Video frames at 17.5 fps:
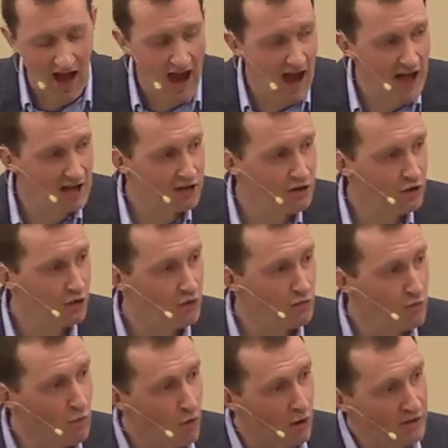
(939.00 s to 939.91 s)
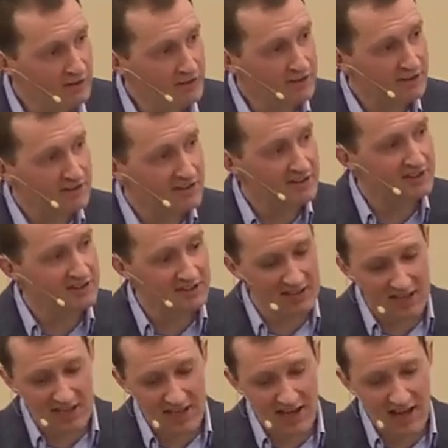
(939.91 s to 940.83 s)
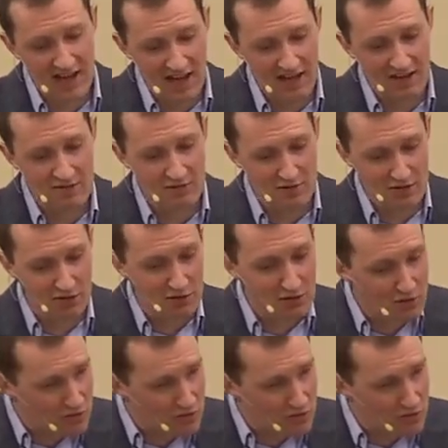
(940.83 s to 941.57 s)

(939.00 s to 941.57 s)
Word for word: and God wanted to see Israel